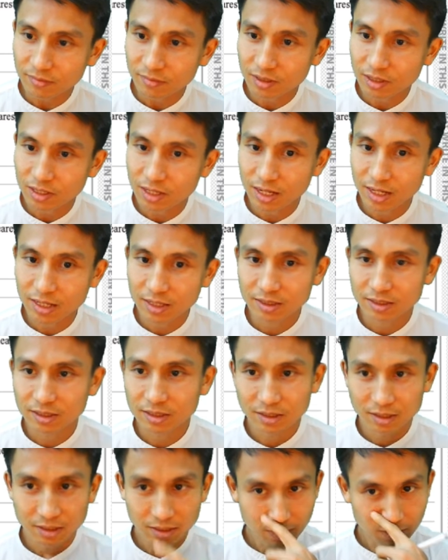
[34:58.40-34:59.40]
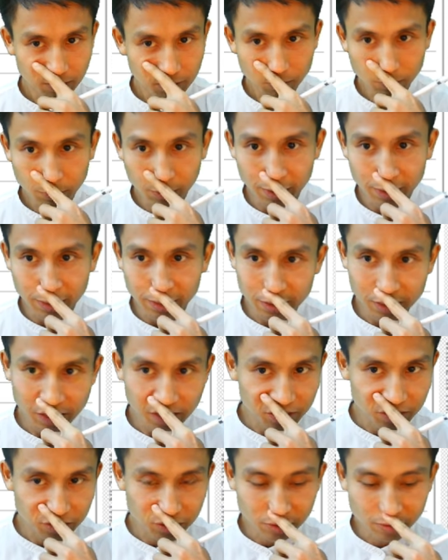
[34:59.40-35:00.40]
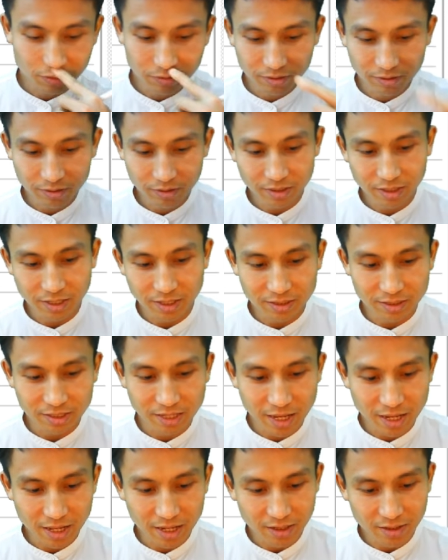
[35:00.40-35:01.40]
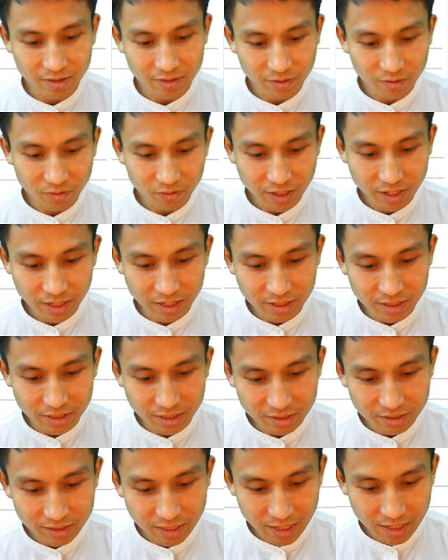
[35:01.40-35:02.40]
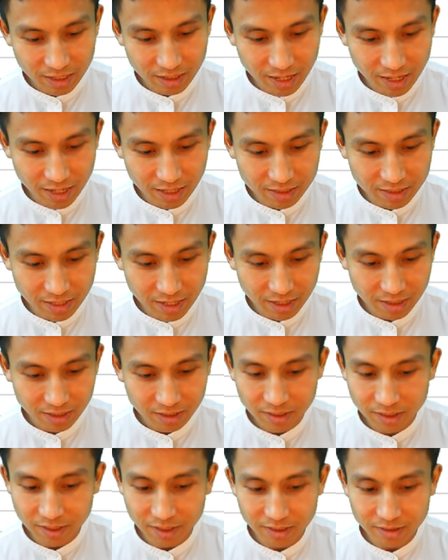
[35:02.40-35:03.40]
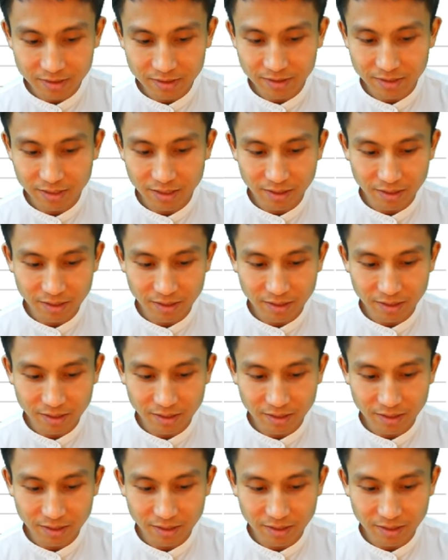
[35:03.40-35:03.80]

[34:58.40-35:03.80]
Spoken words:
Yeah, but in year 10, okay, in year 10, A10 is